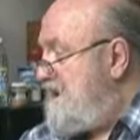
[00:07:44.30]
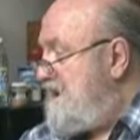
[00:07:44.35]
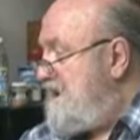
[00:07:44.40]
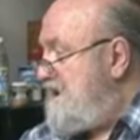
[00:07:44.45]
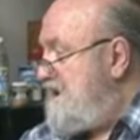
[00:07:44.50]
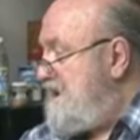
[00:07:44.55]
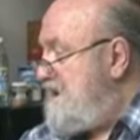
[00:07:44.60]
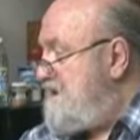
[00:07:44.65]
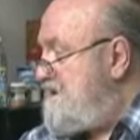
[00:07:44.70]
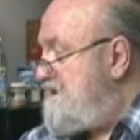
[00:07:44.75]

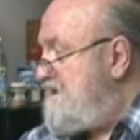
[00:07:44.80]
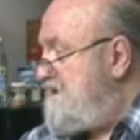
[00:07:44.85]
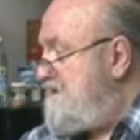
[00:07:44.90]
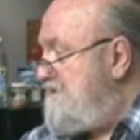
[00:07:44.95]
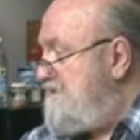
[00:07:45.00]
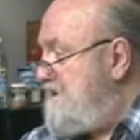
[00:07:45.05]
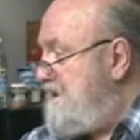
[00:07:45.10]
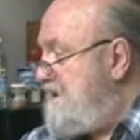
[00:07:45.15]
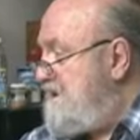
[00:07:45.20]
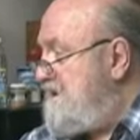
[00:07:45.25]
takes
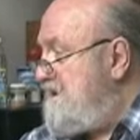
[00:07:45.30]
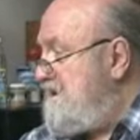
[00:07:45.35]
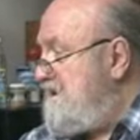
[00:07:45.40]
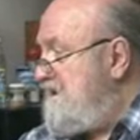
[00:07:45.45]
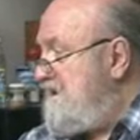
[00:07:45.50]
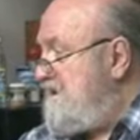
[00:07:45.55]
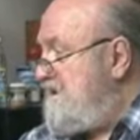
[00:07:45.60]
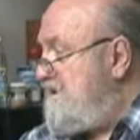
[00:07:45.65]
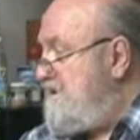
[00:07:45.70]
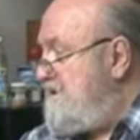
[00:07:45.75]
effect
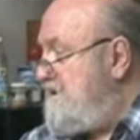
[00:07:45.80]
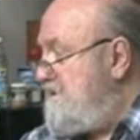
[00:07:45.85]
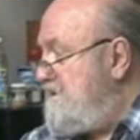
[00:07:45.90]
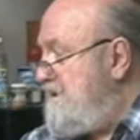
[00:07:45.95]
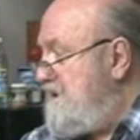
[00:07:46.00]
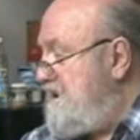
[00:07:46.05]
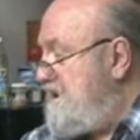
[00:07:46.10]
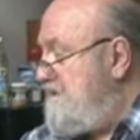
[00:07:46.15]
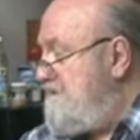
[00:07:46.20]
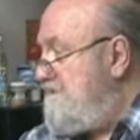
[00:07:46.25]
through
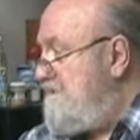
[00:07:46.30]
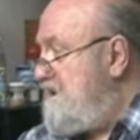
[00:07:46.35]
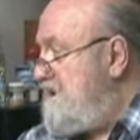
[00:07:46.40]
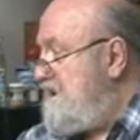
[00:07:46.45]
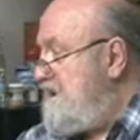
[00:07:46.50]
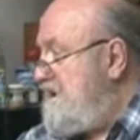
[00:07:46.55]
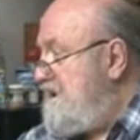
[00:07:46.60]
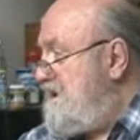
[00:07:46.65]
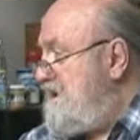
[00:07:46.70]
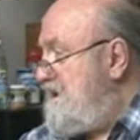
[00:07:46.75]
him
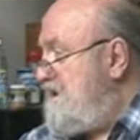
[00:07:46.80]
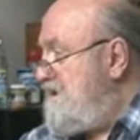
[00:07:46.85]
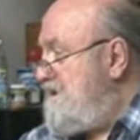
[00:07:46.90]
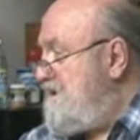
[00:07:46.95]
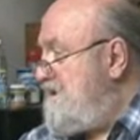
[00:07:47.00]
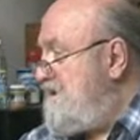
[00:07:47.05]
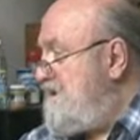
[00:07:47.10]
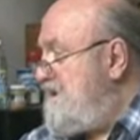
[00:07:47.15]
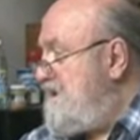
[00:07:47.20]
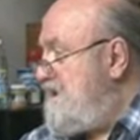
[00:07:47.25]
in
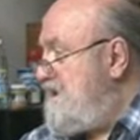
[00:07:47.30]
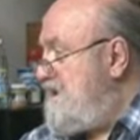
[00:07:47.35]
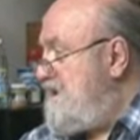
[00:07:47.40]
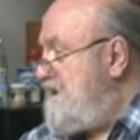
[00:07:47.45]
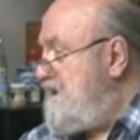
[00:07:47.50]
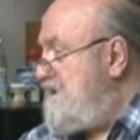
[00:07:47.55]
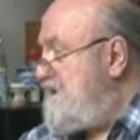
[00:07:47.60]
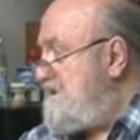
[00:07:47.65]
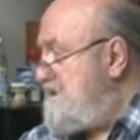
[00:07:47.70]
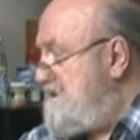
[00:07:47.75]
earthly
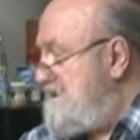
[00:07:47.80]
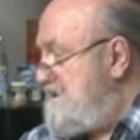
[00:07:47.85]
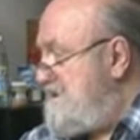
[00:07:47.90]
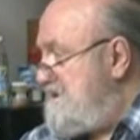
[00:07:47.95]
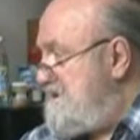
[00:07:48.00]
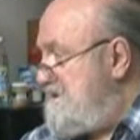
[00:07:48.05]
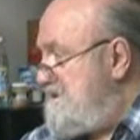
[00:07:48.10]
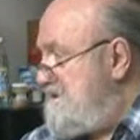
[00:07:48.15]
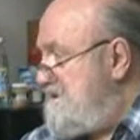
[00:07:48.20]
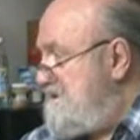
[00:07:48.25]

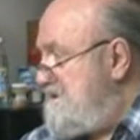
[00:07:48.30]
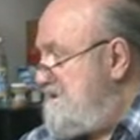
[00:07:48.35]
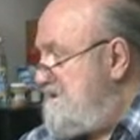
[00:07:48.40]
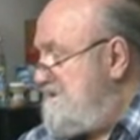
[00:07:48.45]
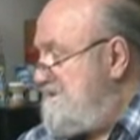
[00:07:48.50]
existence.